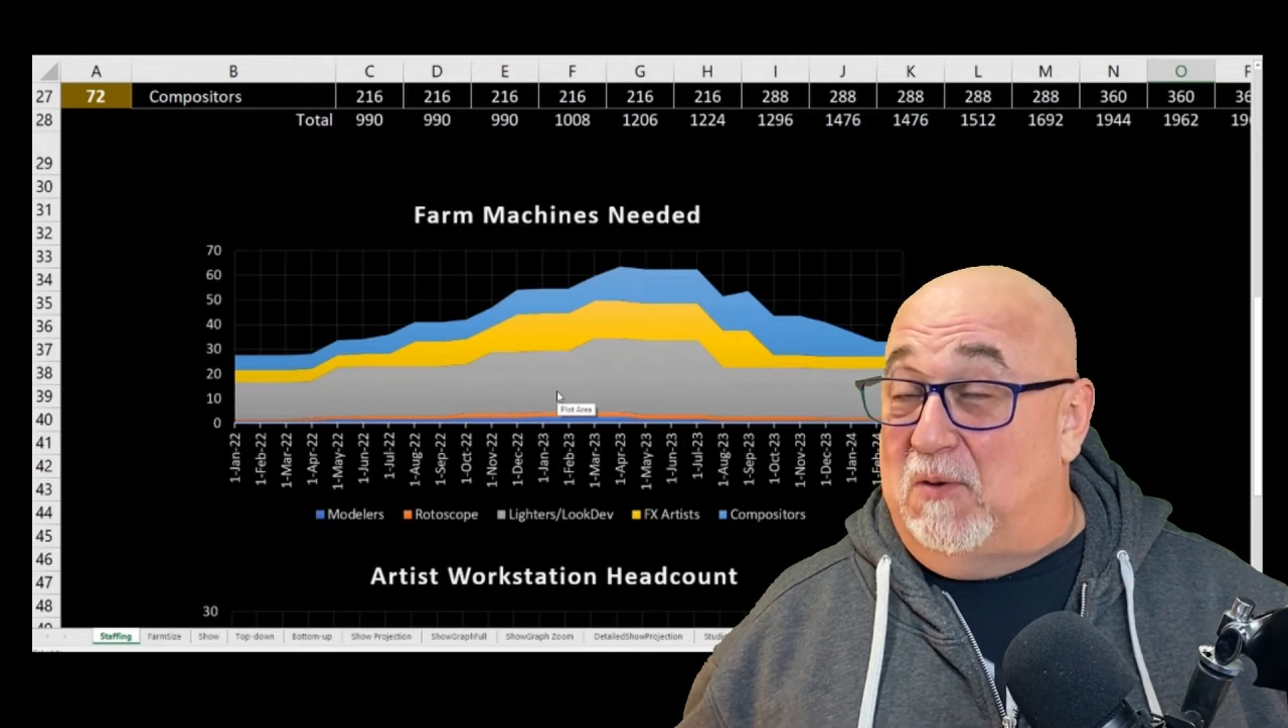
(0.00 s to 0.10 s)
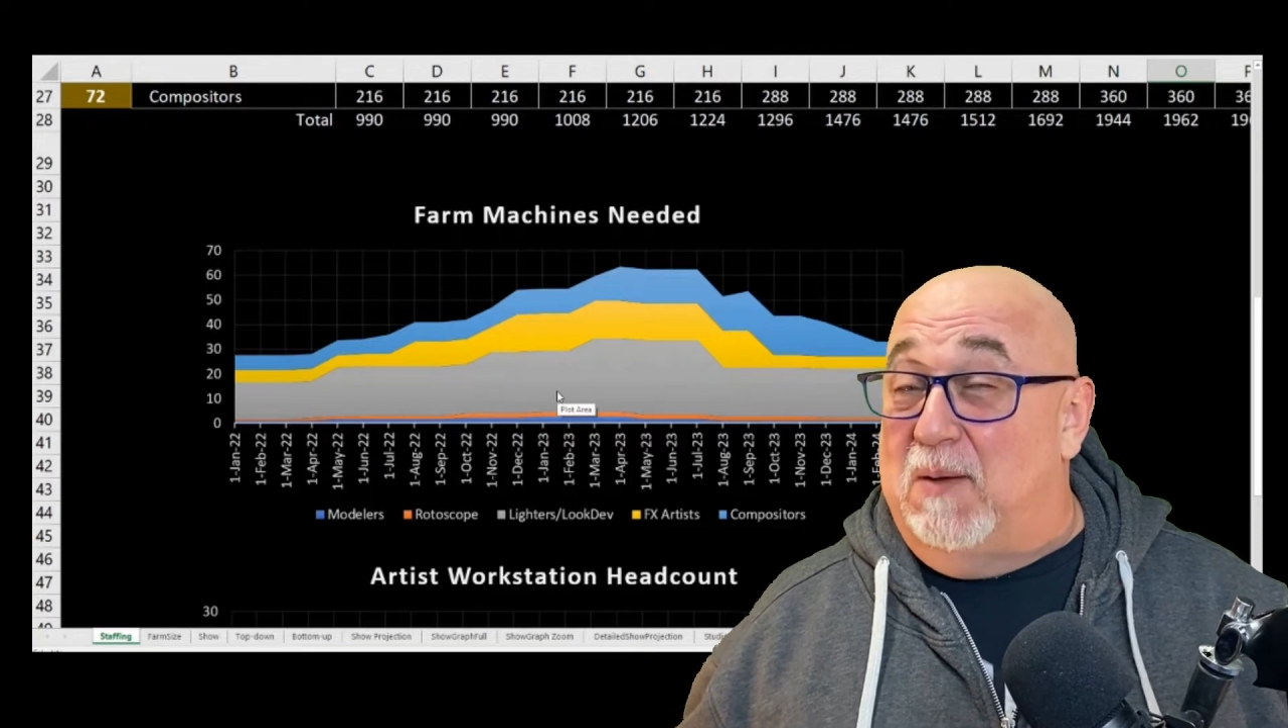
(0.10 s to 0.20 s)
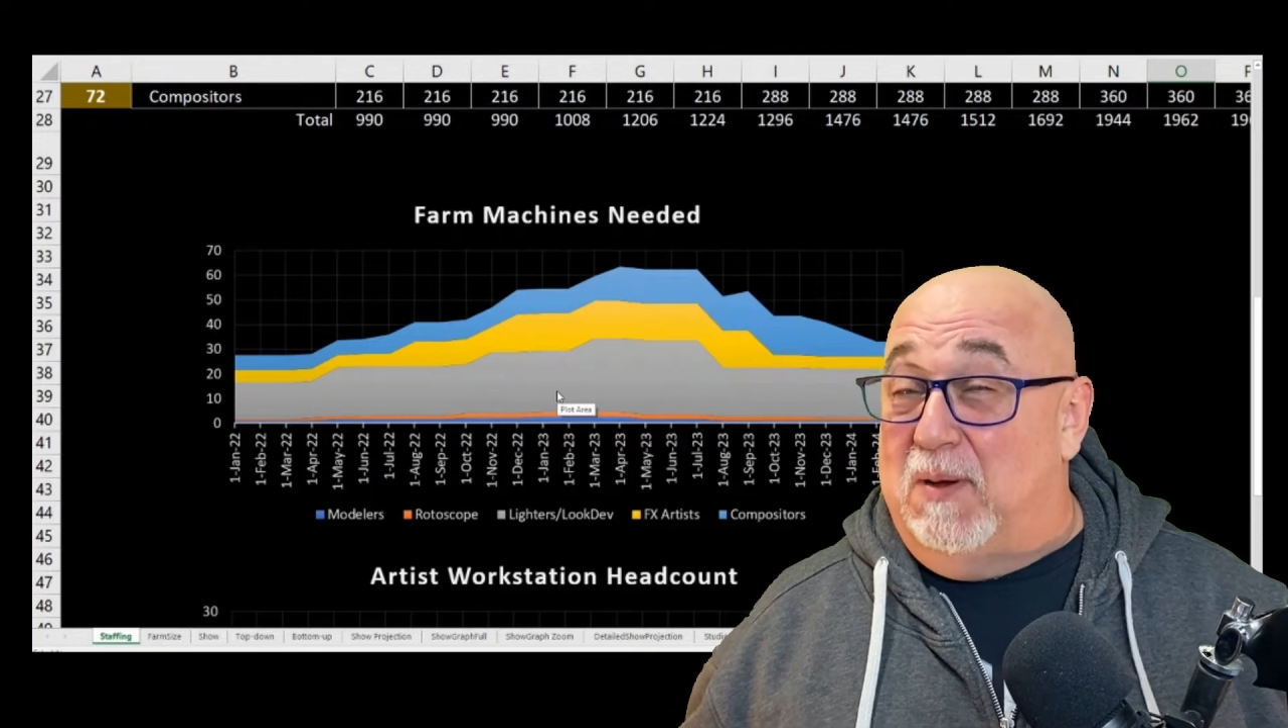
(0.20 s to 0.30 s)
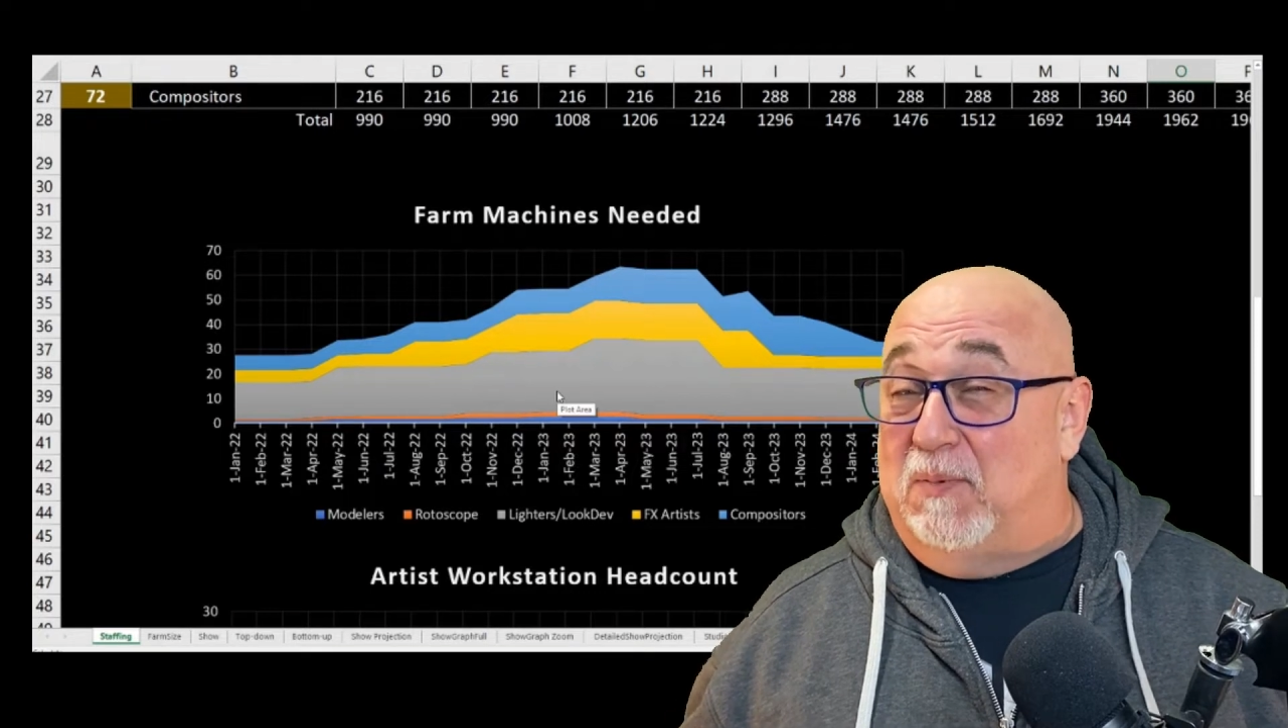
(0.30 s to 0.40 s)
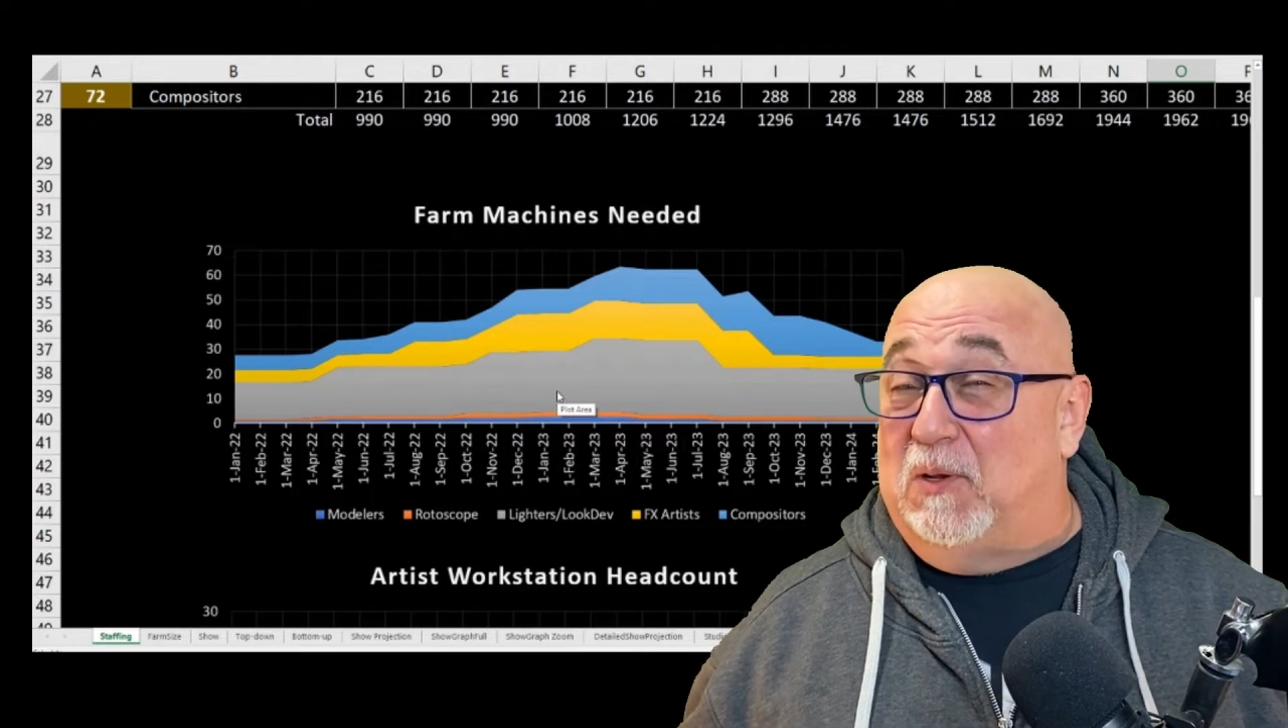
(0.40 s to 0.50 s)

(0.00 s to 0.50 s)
to ramp up a